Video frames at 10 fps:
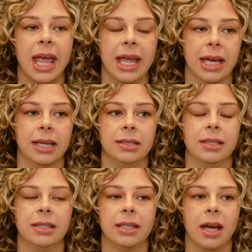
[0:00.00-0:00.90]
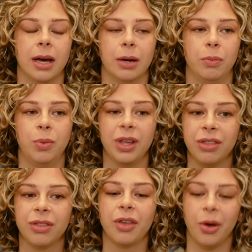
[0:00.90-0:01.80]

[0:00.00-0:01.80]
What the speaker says: And with the